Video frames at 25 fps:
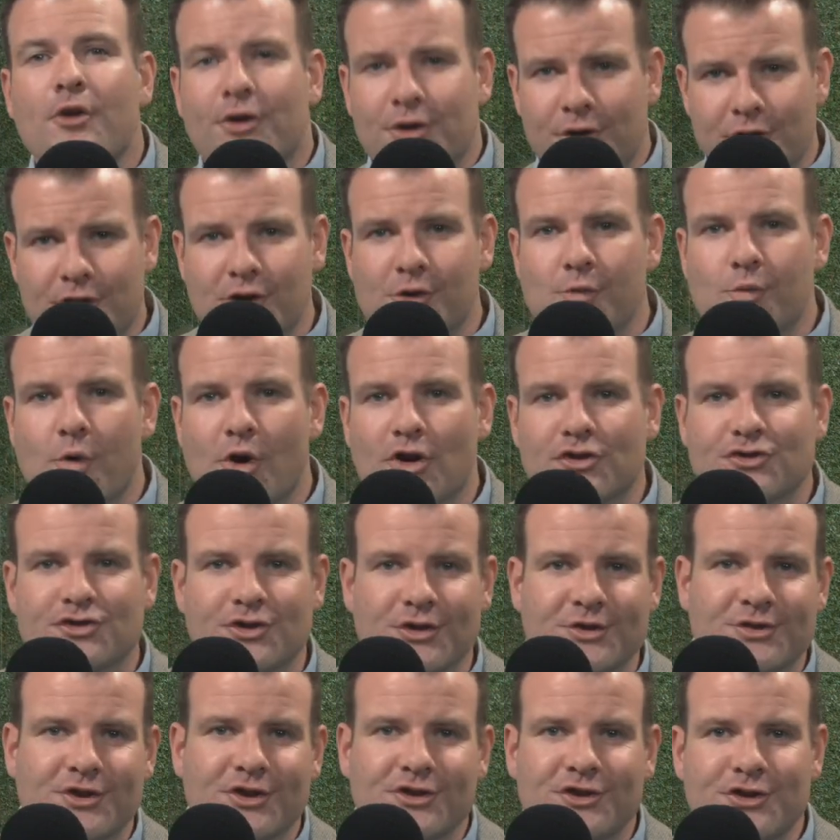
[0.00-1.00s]
or you can watch
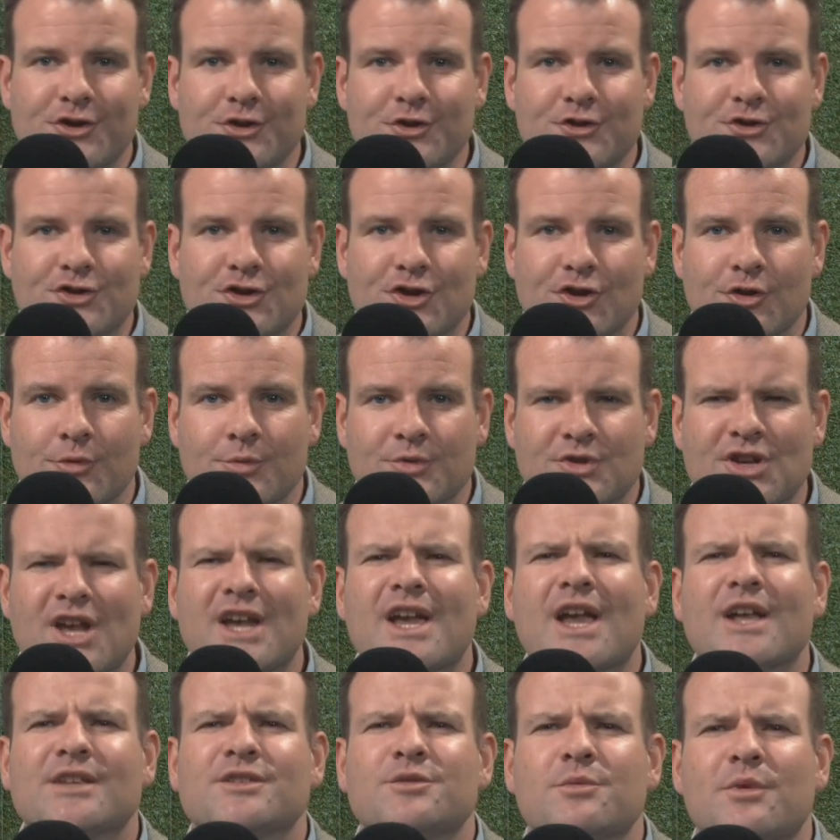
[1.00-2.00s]
us on YouTube.
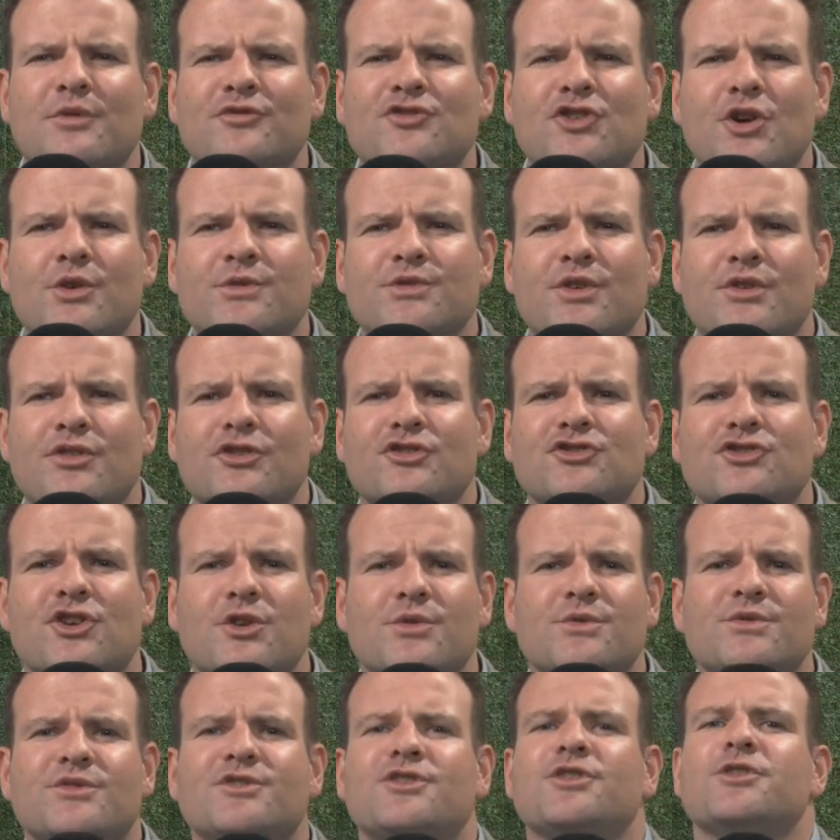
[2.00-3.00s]
Check out some of Joe's other
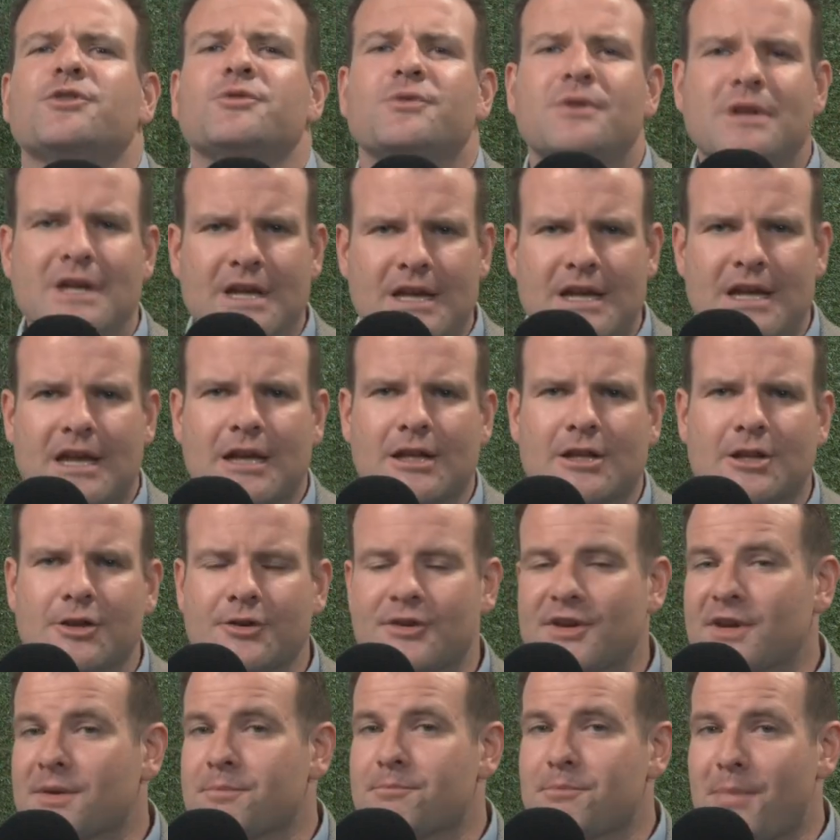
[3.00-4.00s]
shows too
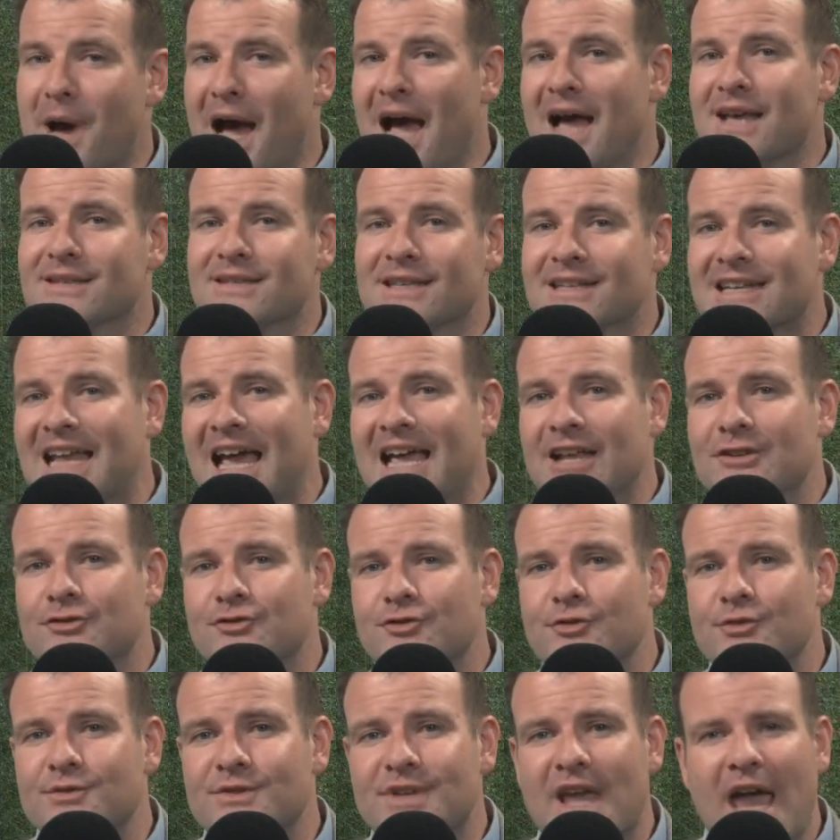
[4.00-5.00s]
including Baz and
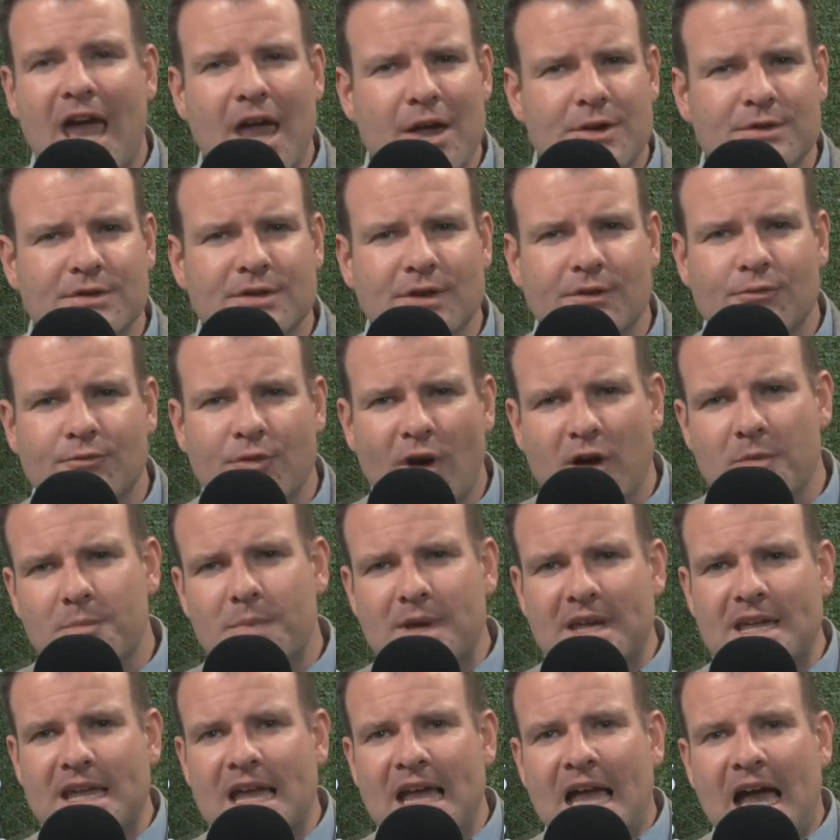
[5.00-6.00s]
Andrew's House of
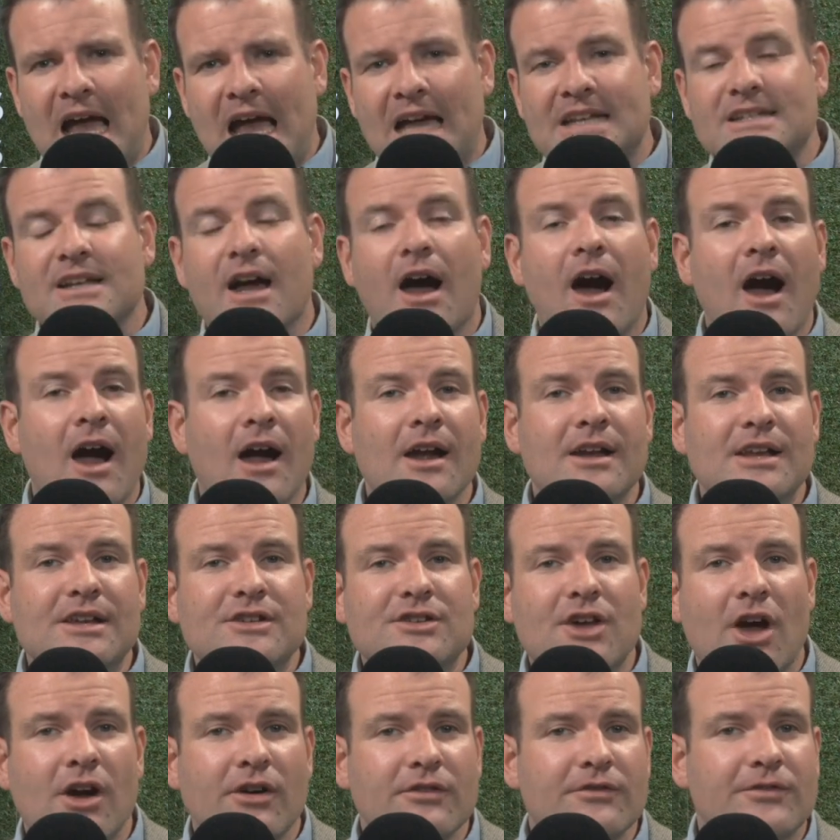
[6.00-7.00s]
Rugby and
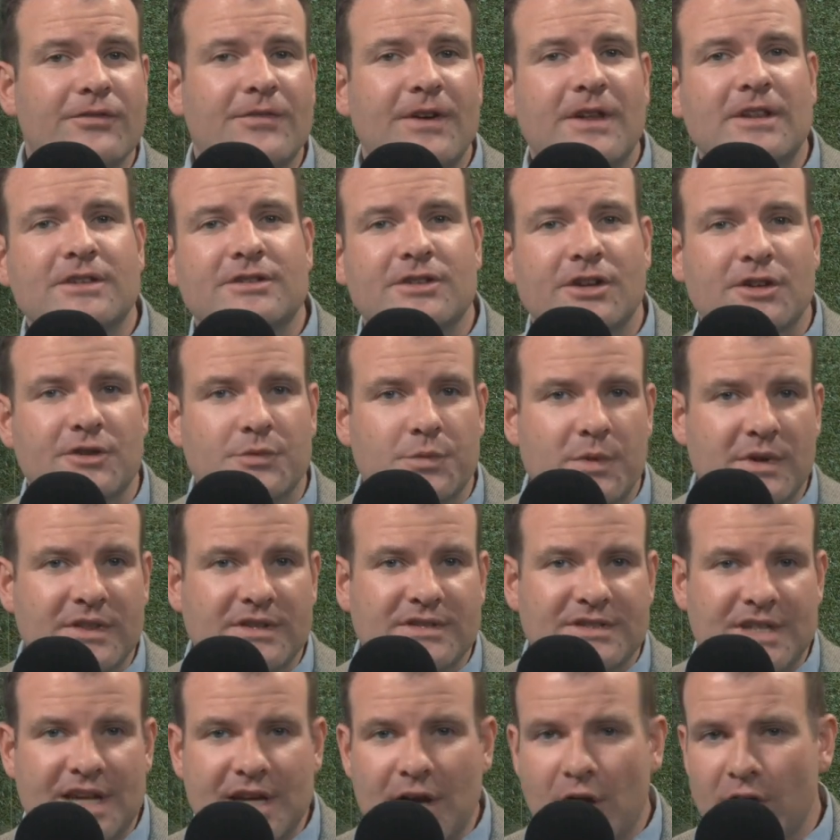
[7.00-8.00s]
Ireland Unfiltered
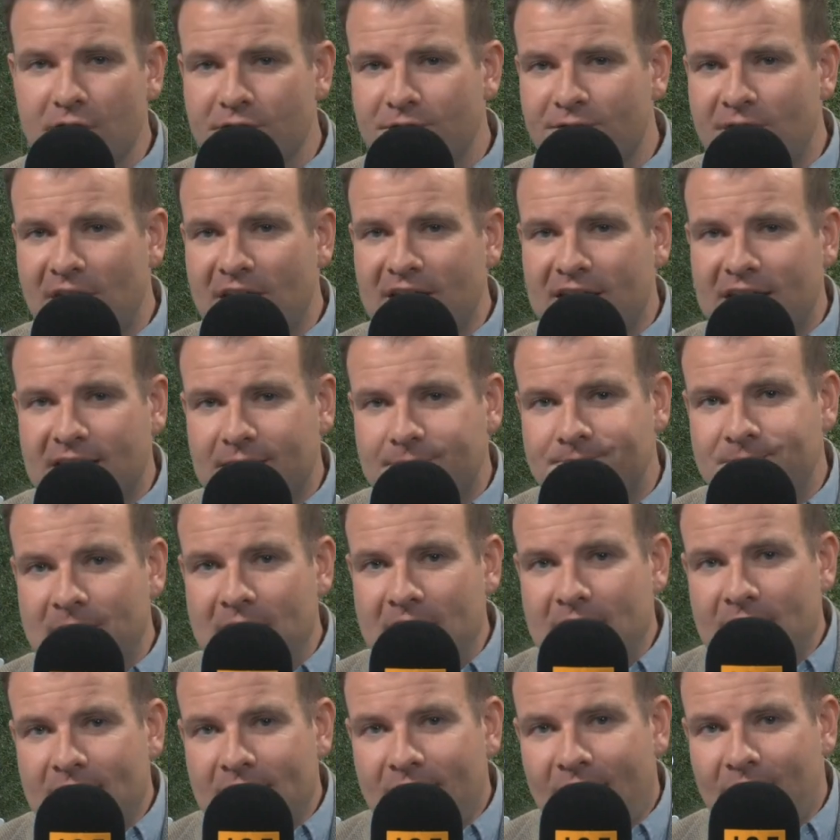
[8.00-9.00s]
with Dion Fanning.
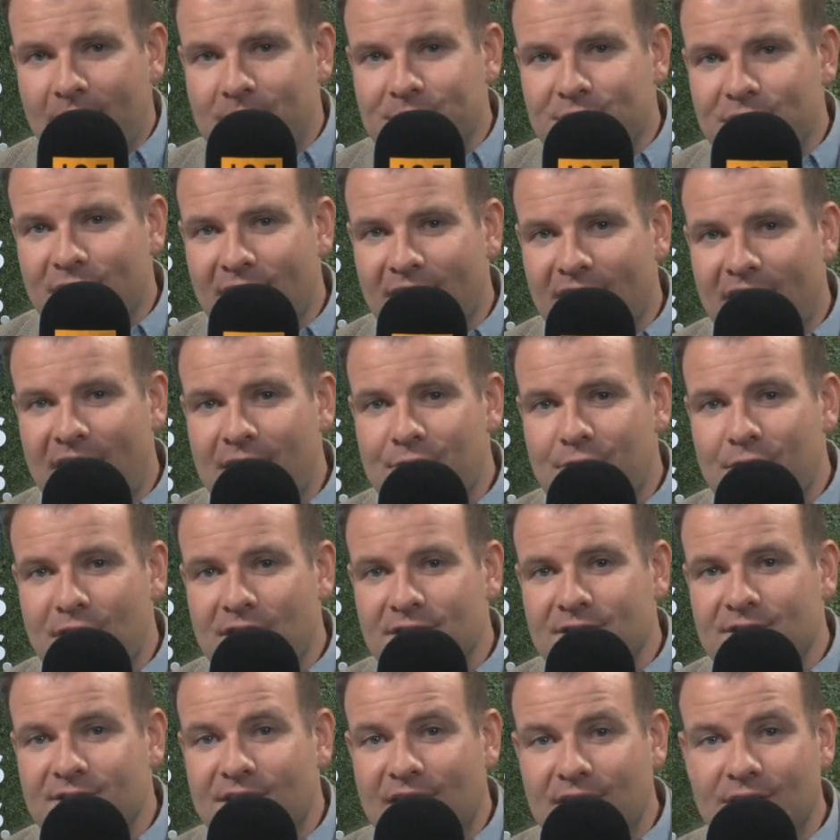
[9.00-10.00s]
I'm Tadhg
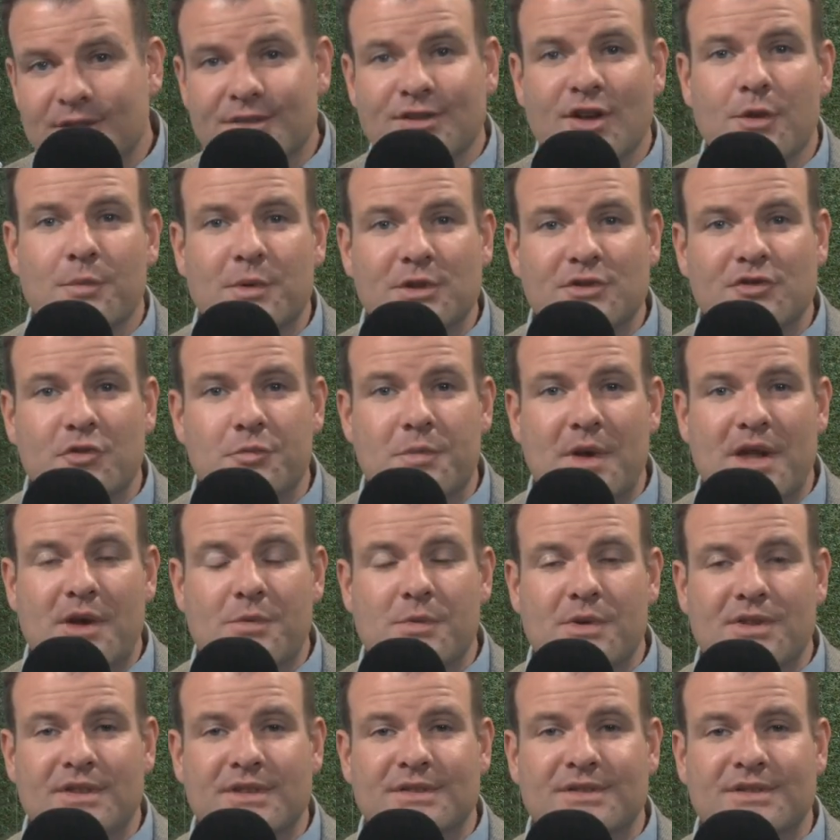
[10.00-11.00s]
Enright. Thanks so much for being
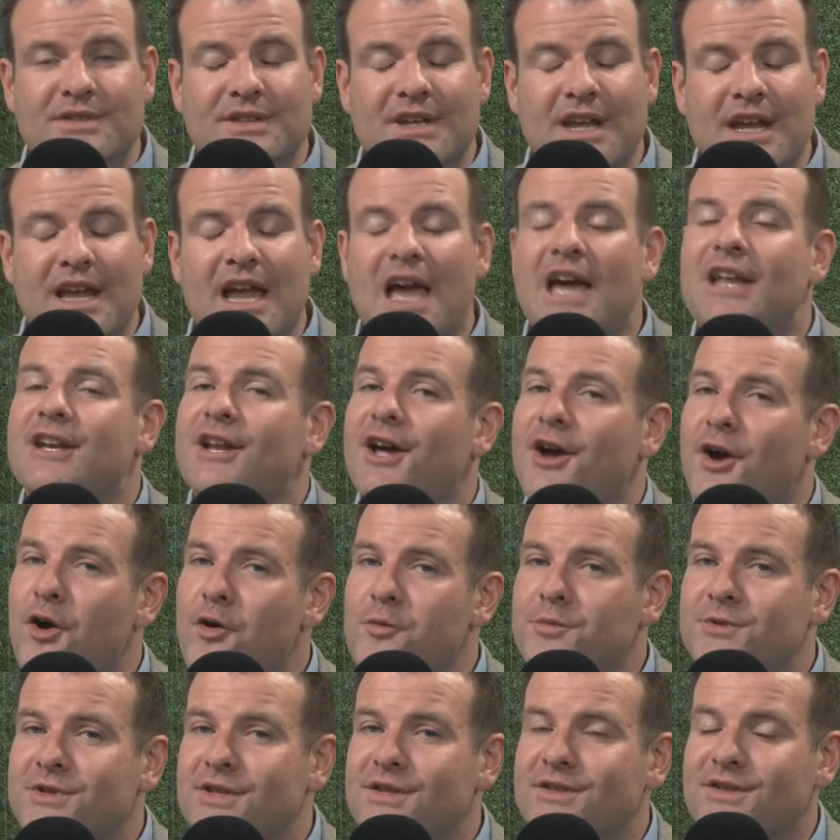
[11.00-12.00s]
with us today, and I
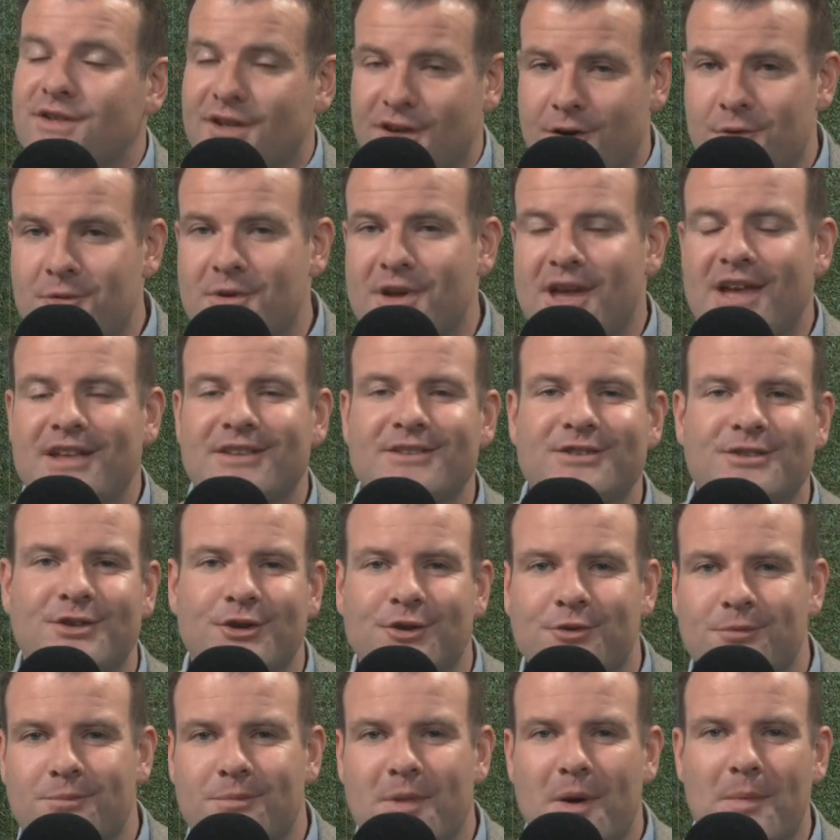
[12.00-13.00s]
hope to see you again
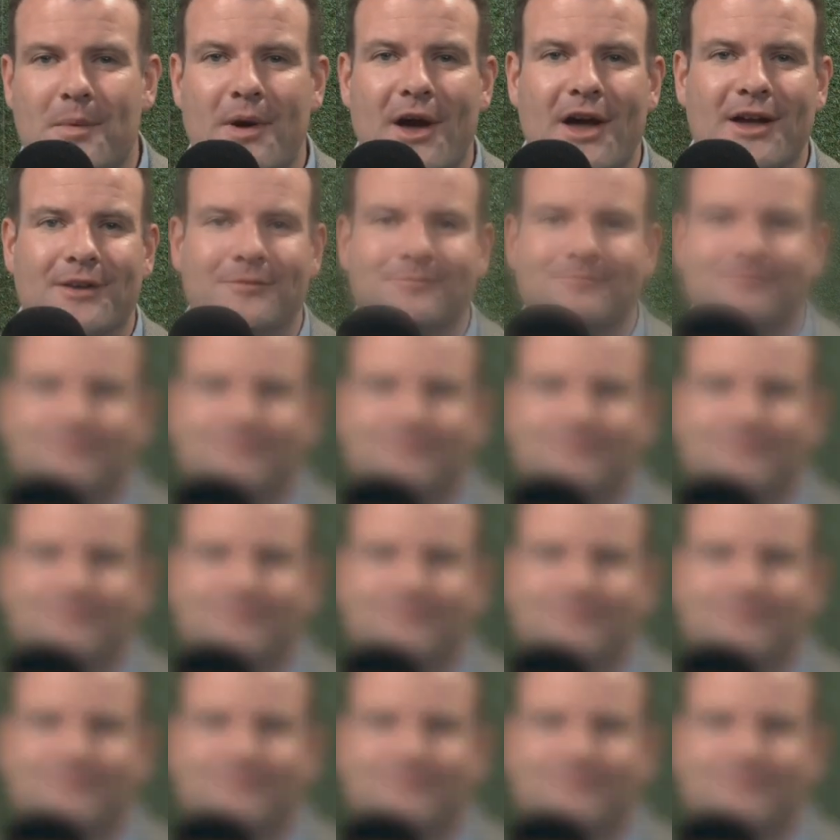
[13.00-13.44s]
soon. Bye bye.